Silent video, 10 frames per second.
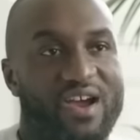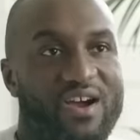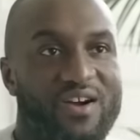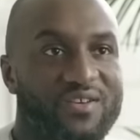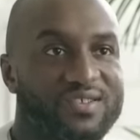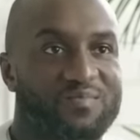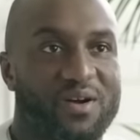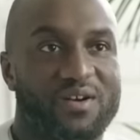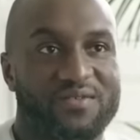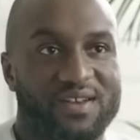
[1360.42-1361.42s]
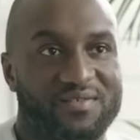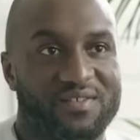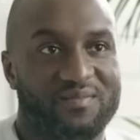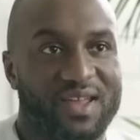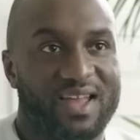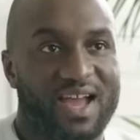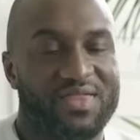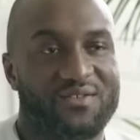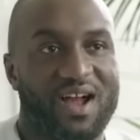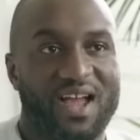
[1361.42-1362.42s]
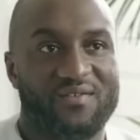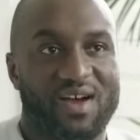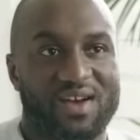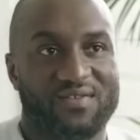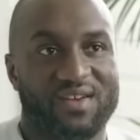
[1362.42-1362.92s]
in one of the most interesting places that it's ever been